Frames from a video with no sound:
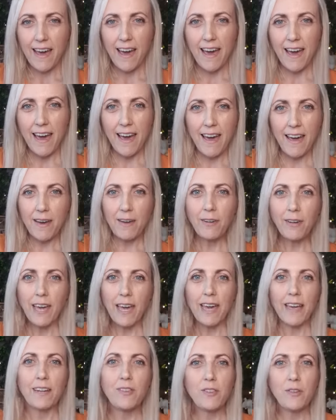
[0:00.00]
How
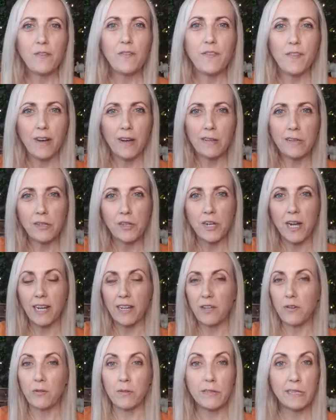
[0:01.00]
can you fast
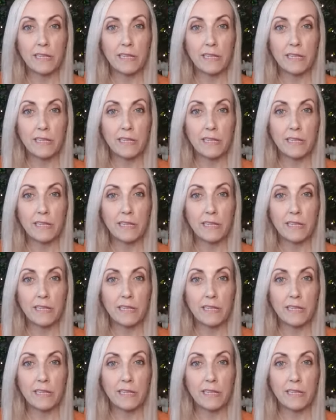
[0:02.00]
track your